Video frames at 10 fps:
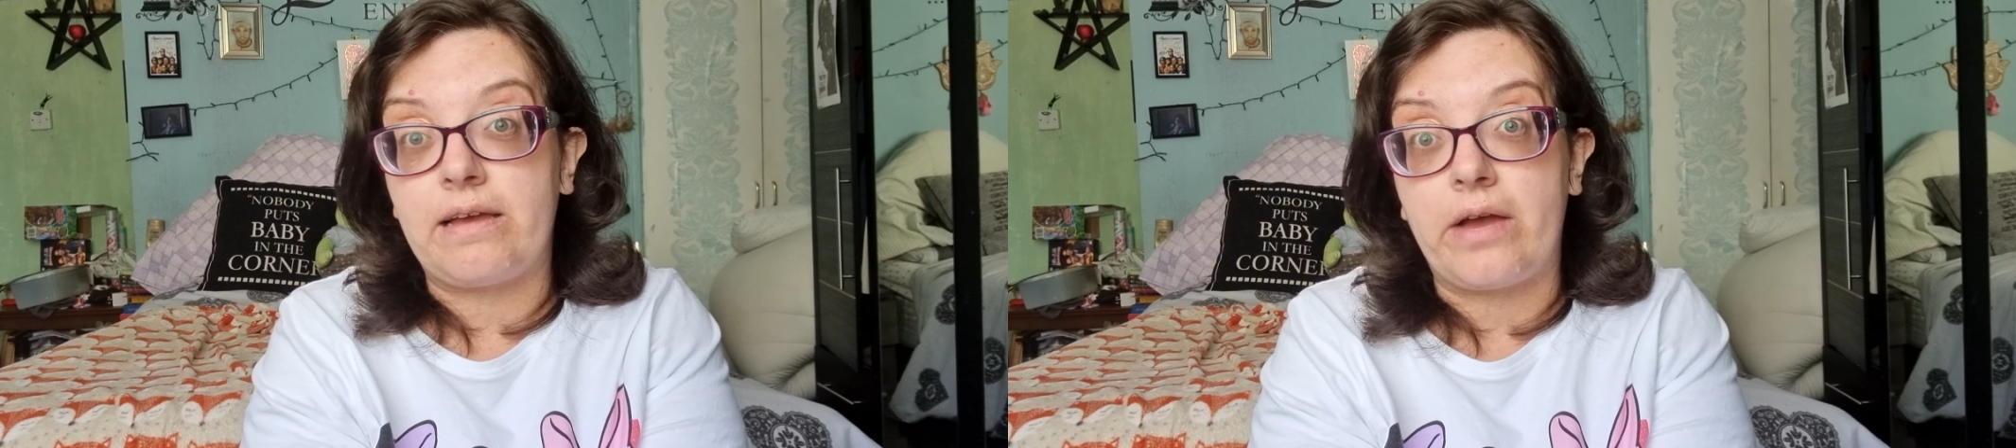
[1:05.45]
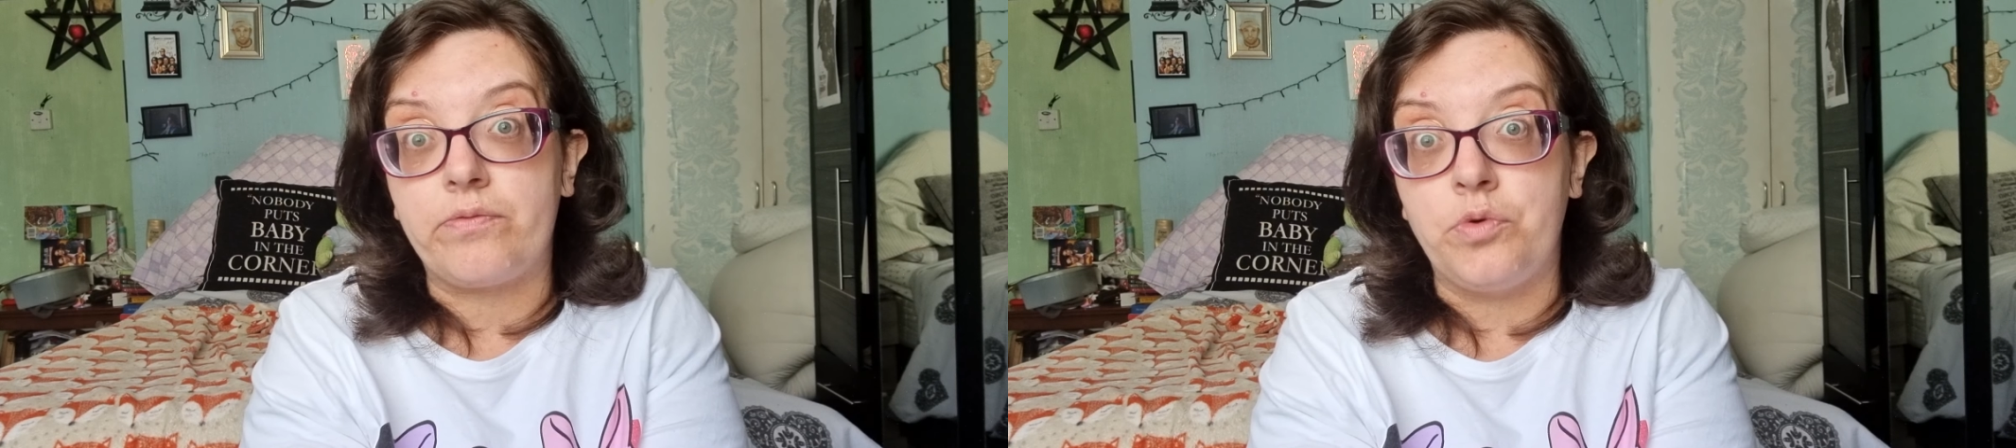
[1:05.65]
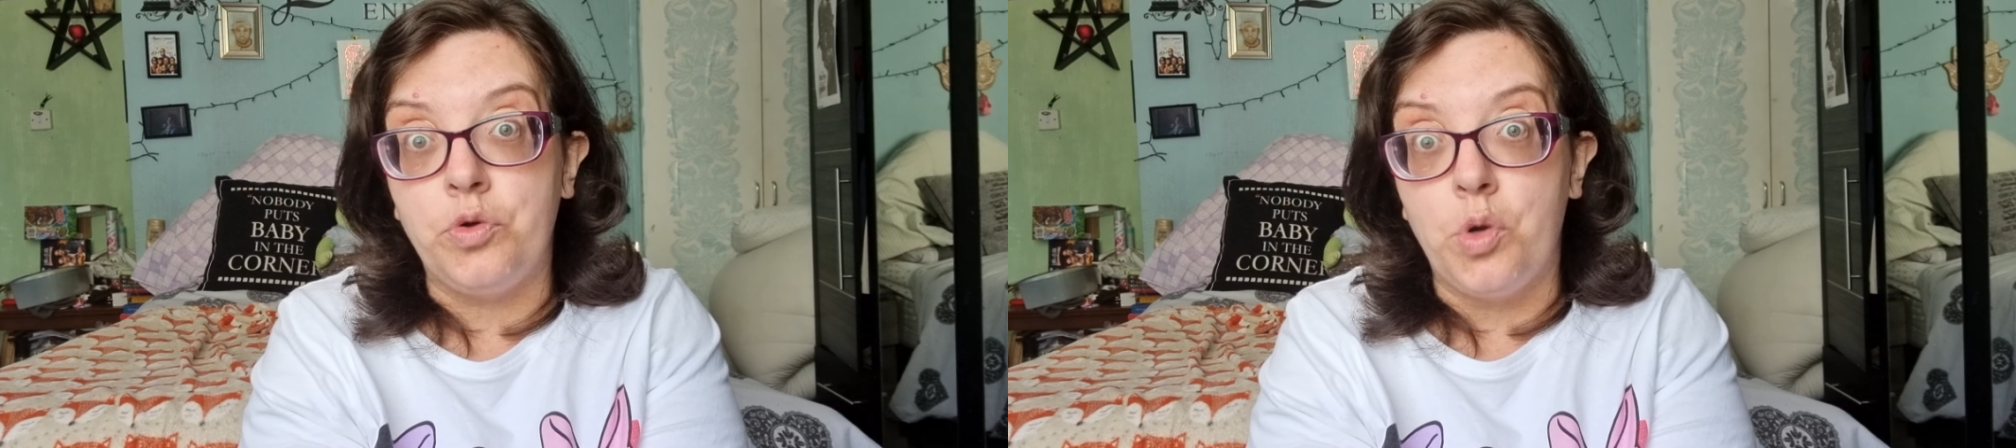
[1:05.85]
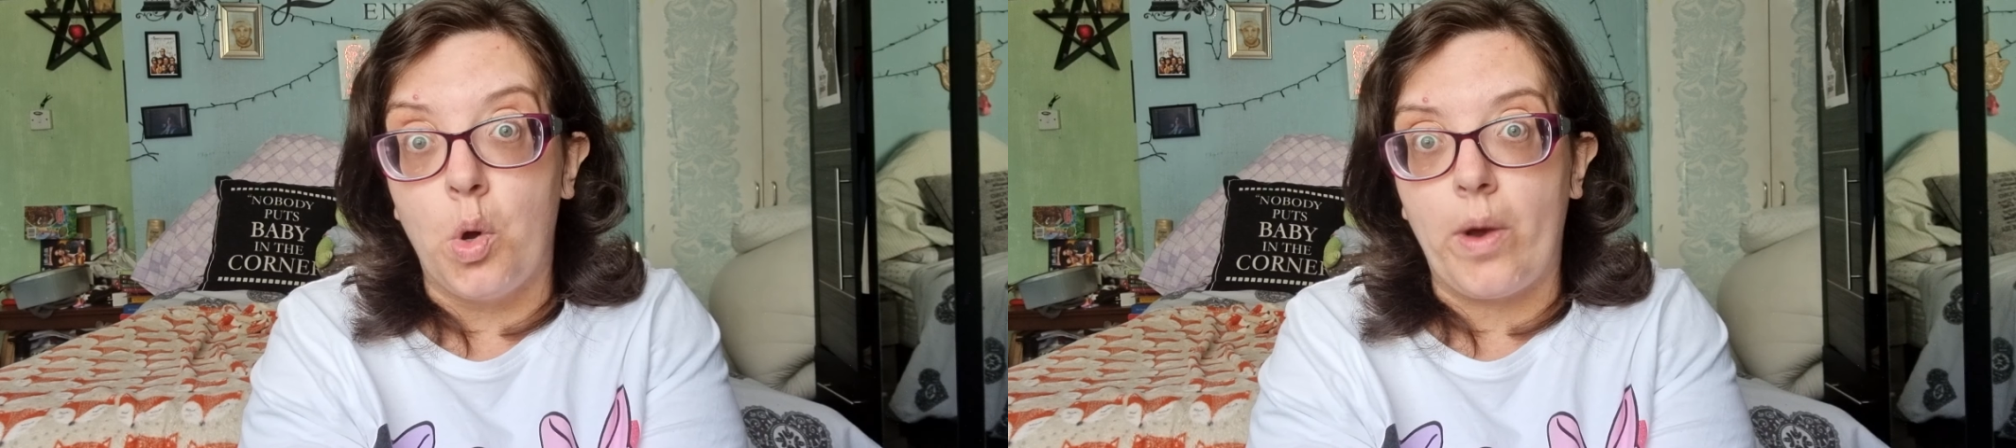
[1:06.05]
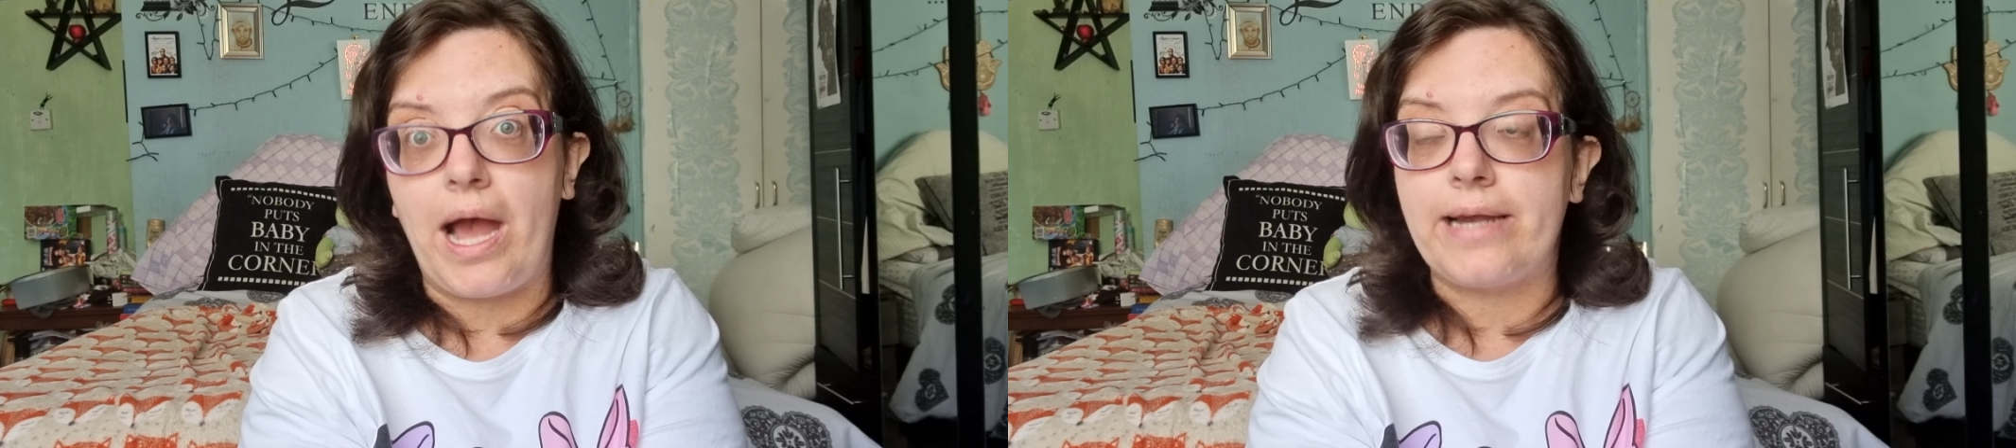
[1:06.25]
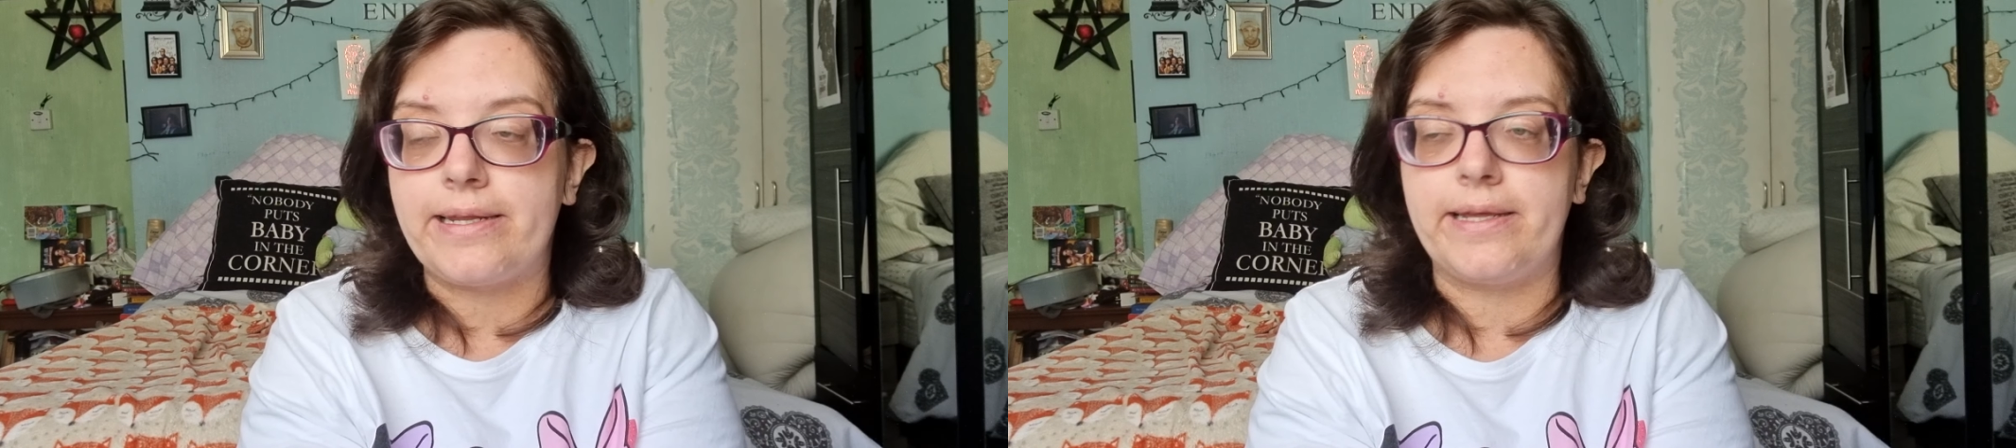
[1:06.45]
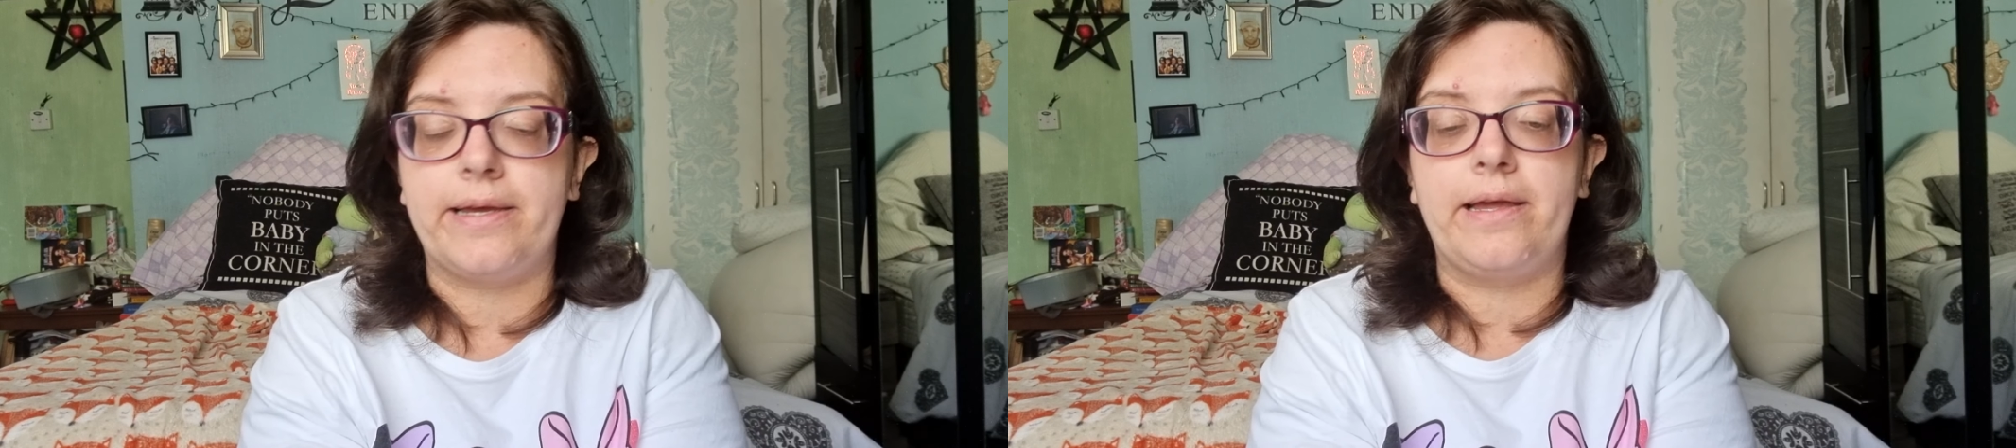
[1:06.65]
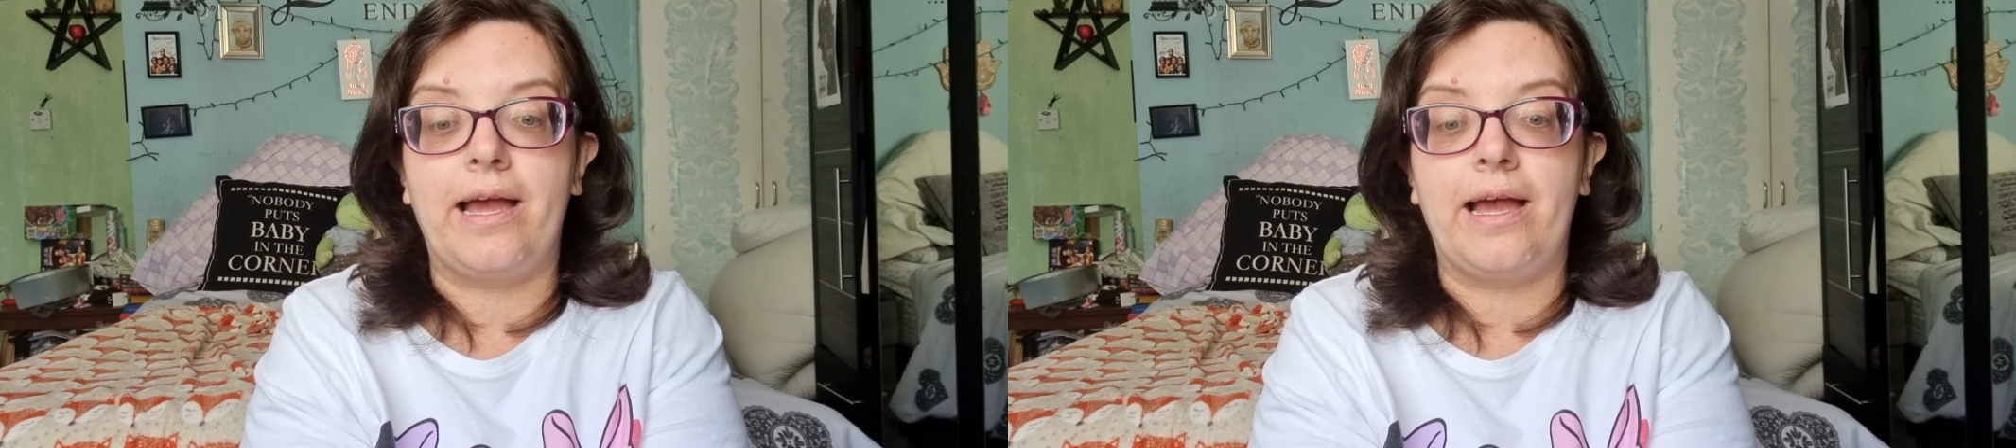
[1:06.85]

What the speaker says: have no idea.